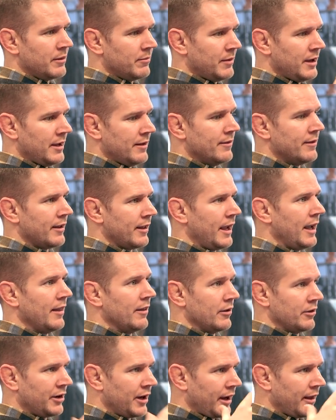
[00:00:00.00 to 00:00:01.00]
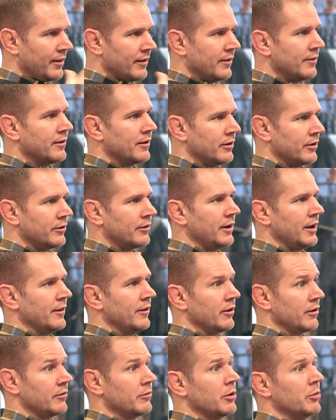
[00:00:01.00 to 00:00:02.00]
it means that, hey, they're taking this seriously and
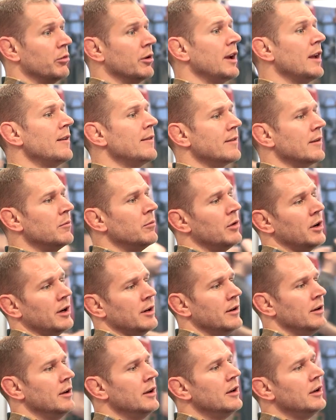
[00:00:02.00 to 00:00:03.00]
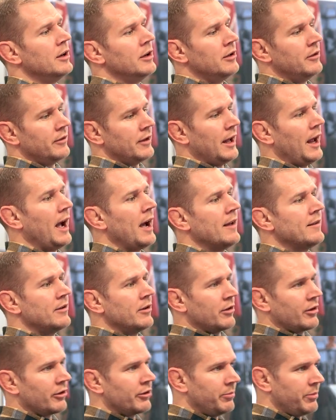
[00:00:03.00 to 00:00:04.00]
they're bringing someone that has
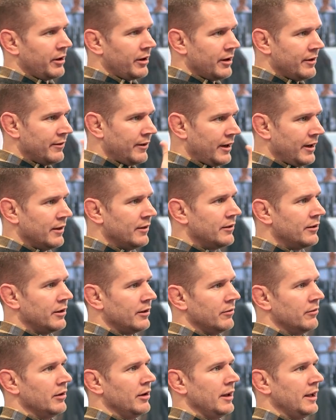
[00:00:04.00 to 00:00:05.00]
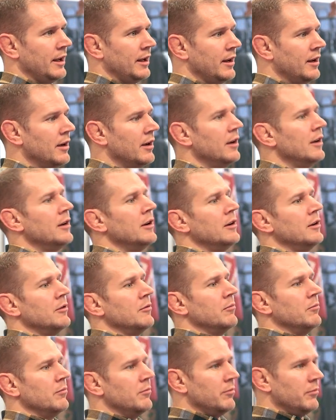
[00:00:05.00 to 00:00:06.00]
your experience in to really
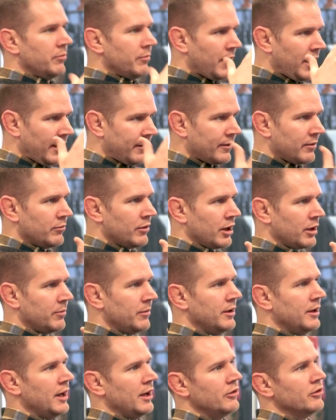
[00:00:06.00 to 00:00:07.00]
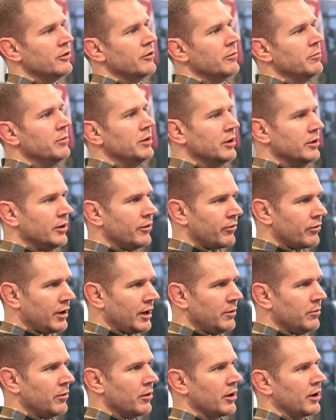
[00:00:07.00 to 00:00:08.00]
make some recommendations and build a
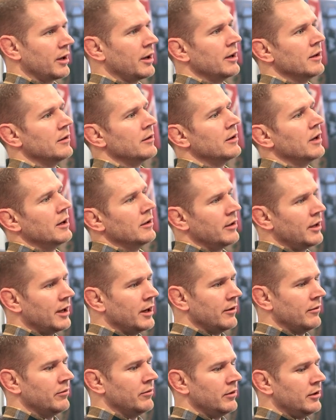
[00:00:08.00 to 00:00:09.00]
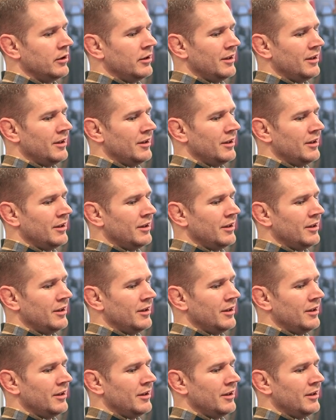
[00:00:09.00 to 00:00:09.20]
framework and kind of,